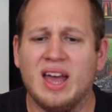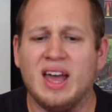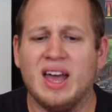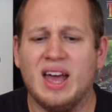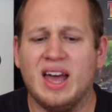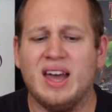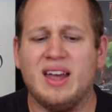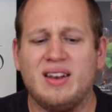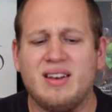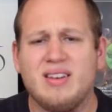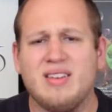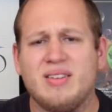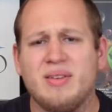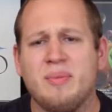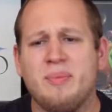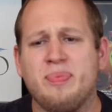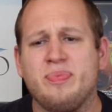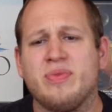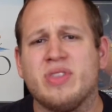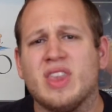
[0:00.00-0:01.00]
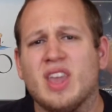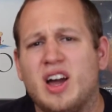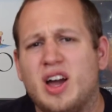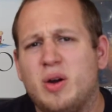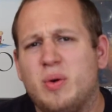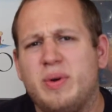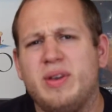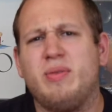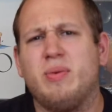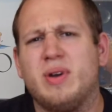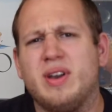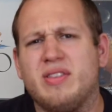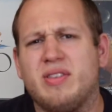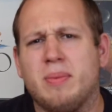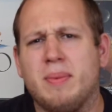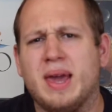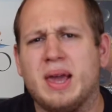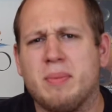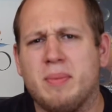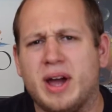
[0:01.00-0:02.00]
And I always wanted to
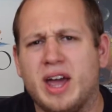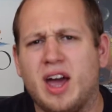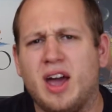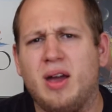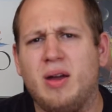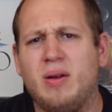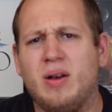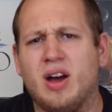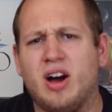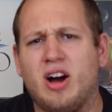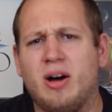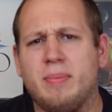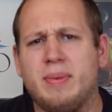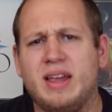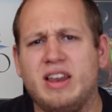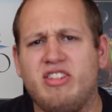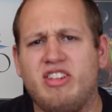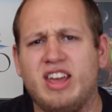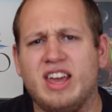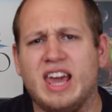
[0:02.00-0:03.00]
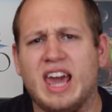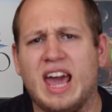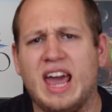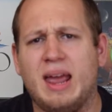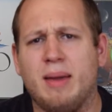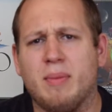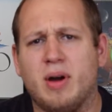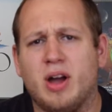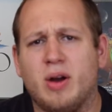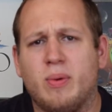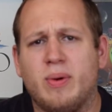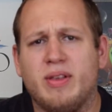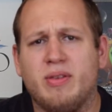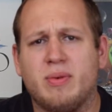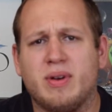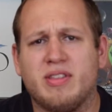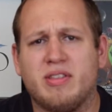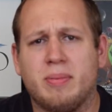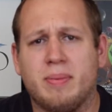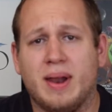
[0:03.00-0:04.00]
make my own RPG game. I always
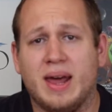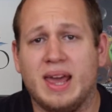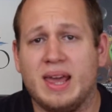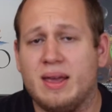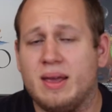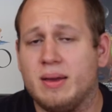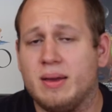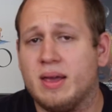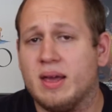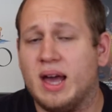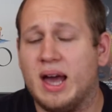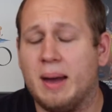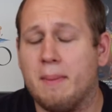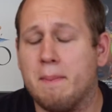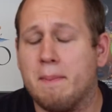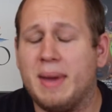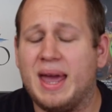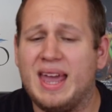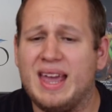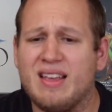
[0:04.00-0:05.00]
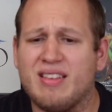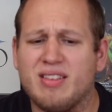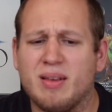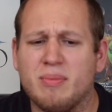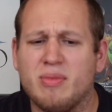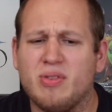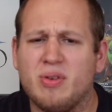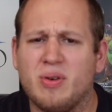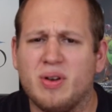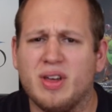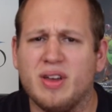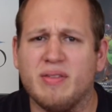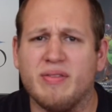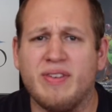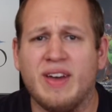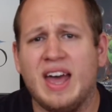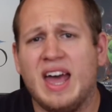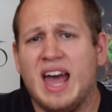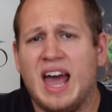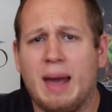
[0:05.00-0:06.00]
wanted to play, make some sort of
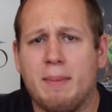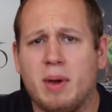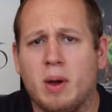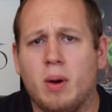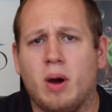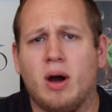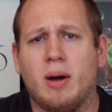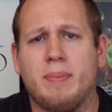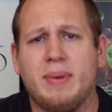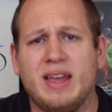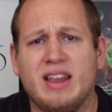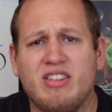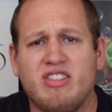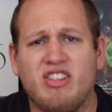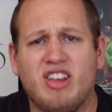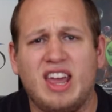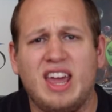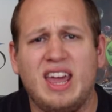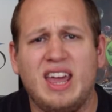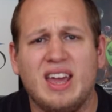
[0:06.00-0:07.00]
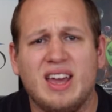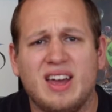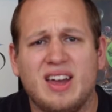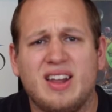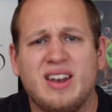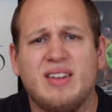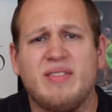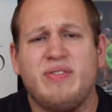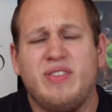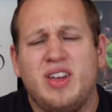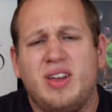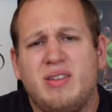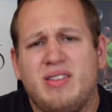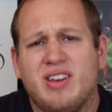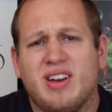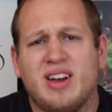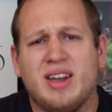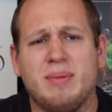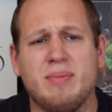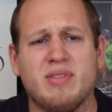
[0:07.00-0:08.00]
MMORPG, and a few
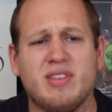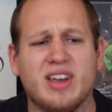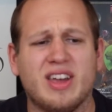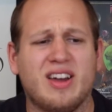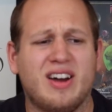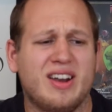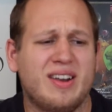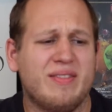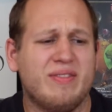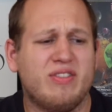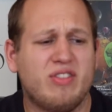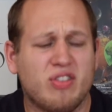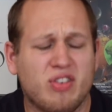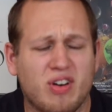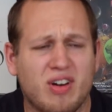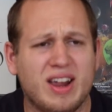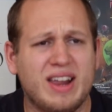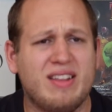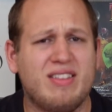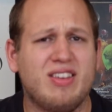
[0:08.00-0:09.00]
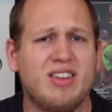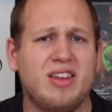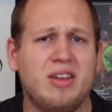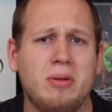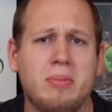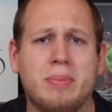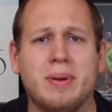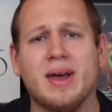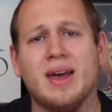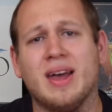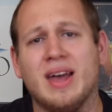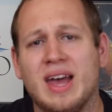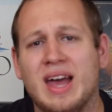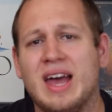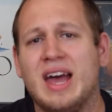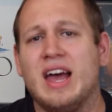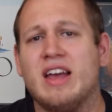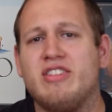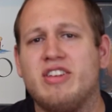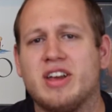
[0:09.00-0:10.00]
times I kind of tried to, but
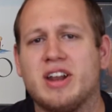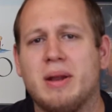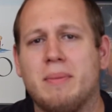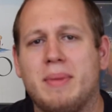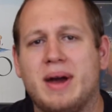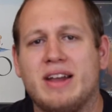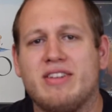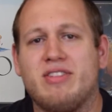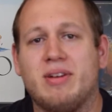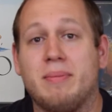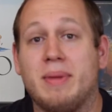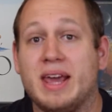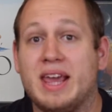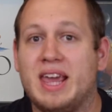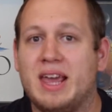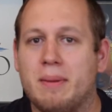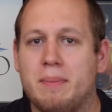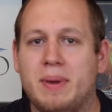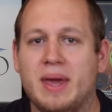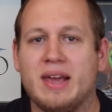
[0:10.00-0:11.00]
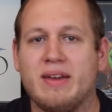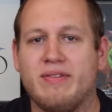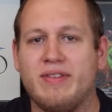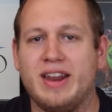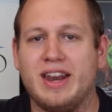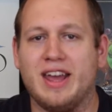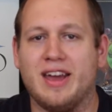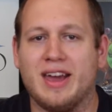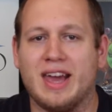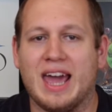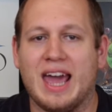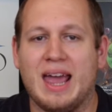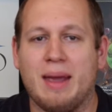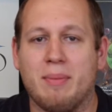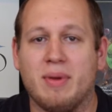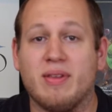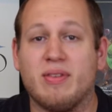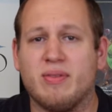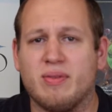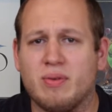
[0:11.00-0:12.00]
as you can imagine, making a big video game
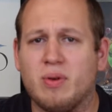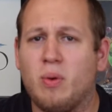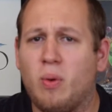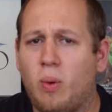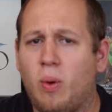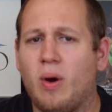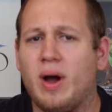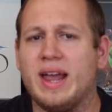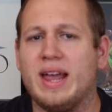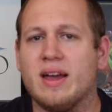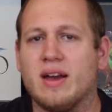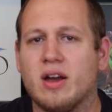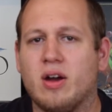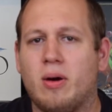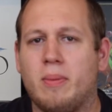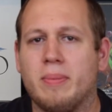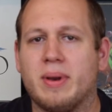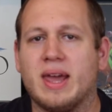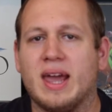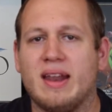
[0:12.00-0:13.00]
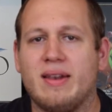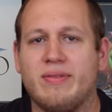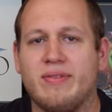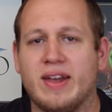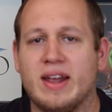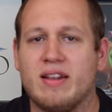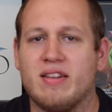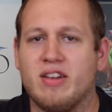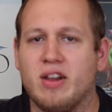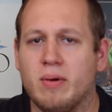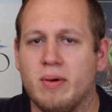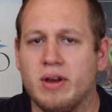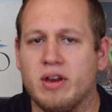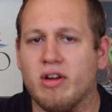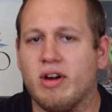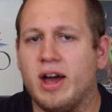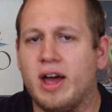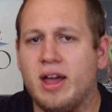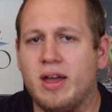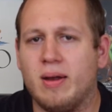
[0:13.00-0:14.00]
is quite a complicated thing to do on your
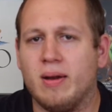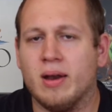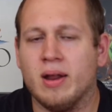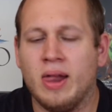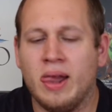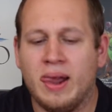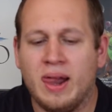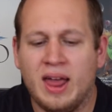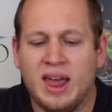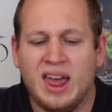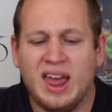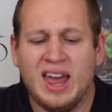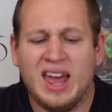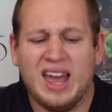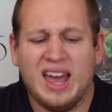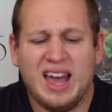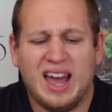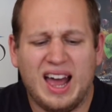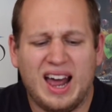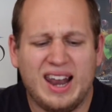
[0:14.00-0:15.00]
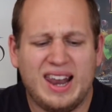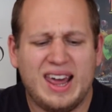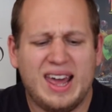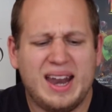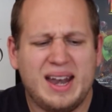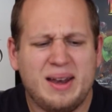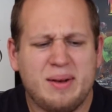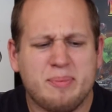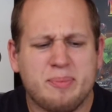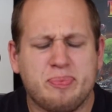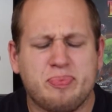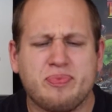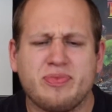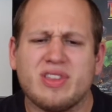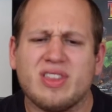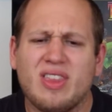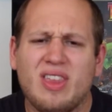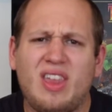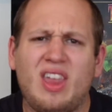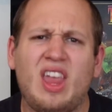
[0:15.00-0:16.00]
own. And then
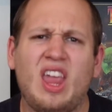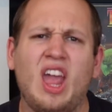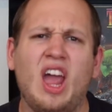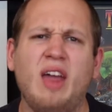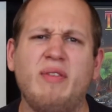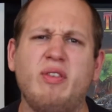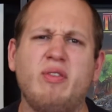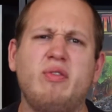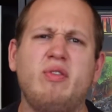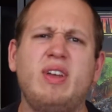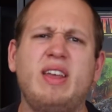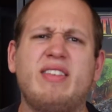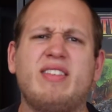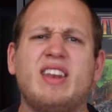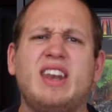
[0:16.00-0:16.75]
over recent